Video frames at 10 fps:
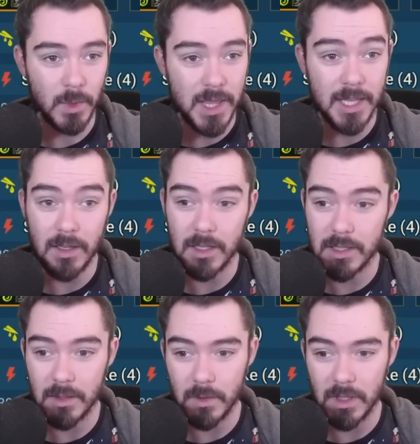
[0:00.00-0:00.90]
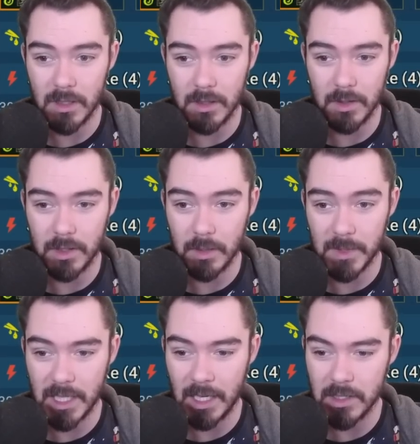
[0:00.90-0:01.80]
One thing you could do, you, you could
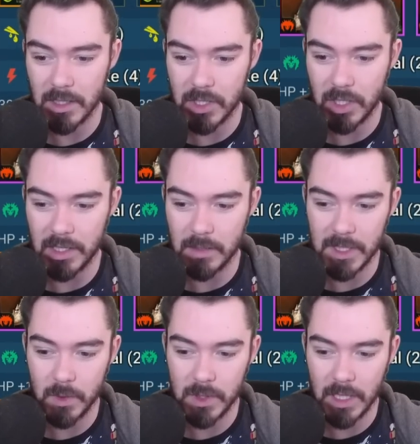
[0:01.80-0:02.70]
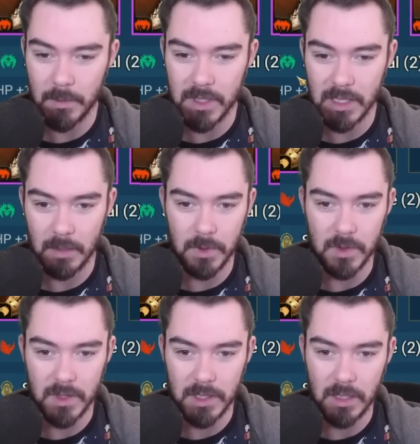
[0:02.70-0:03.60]
potentially change him into attack percent
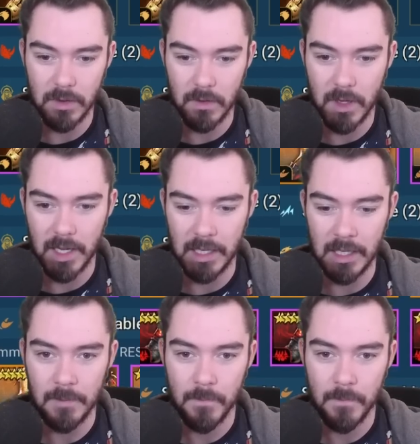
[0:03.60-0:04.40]
boost. Let's see if I've got any.